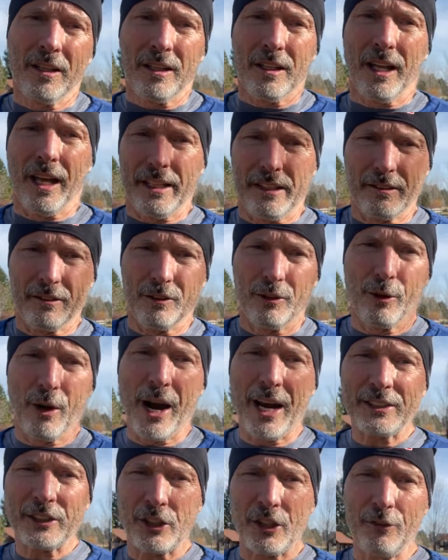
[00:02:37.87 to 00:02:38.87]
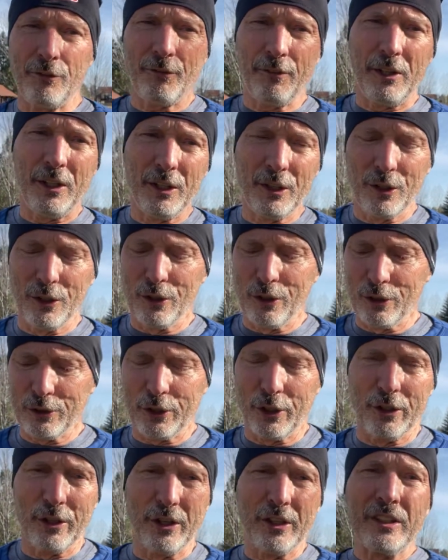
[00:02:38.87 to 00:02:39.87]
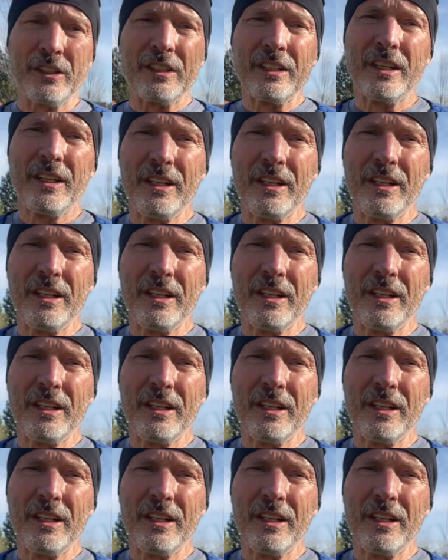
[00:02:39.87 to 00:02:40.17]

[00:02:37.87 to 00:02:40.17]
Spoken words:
like grassy field or